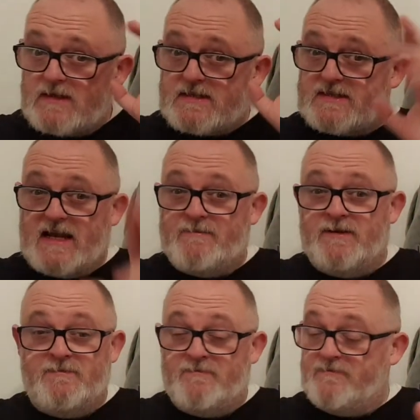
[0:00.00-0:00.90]

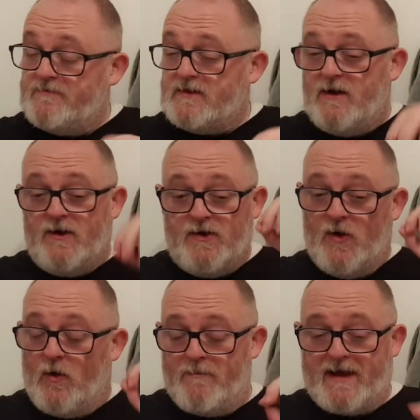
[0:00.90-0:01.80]
cinnamon,
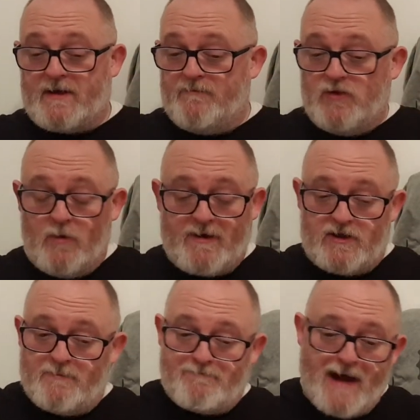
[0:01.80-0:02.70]
nutmeg, nutmeg
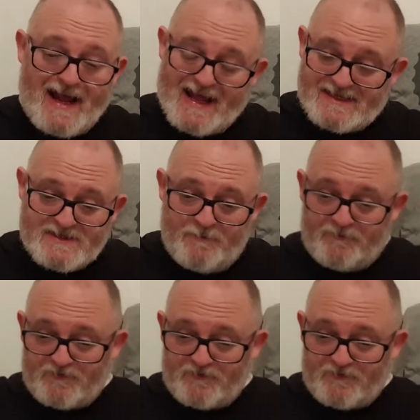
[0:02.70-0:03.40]
on the back end.